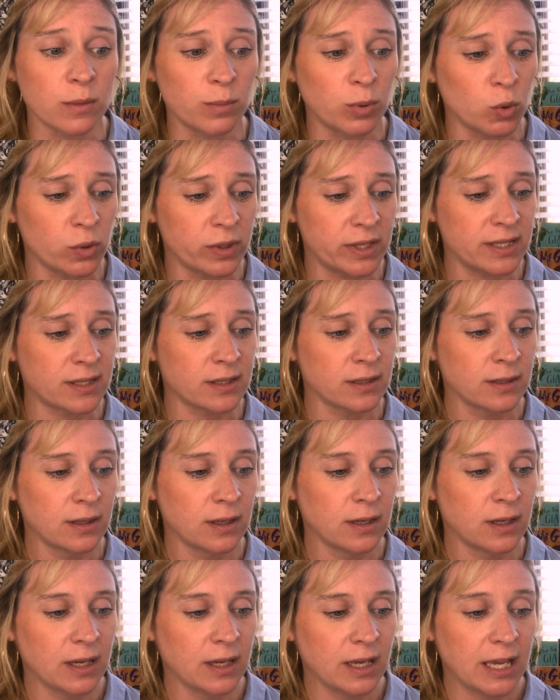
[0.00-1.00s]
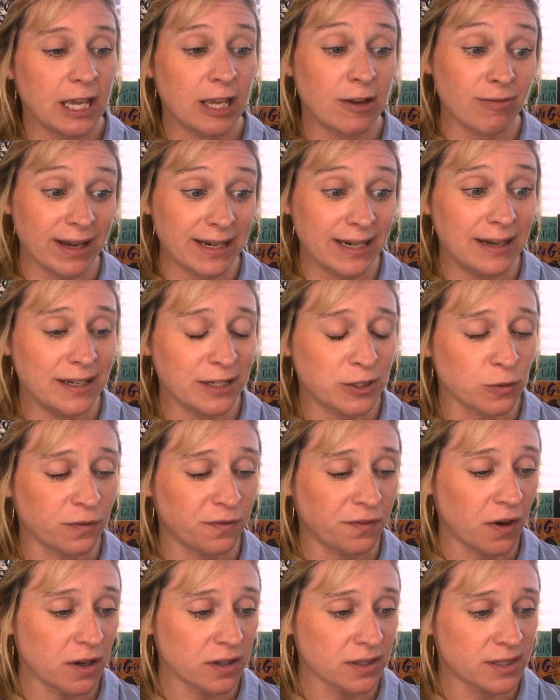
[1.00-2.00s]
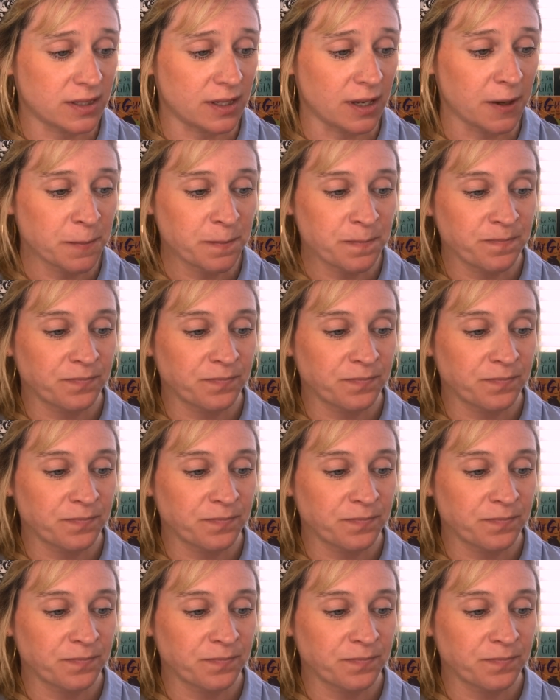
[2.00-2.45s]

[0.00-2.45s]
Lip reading: boys. He ran a little faster.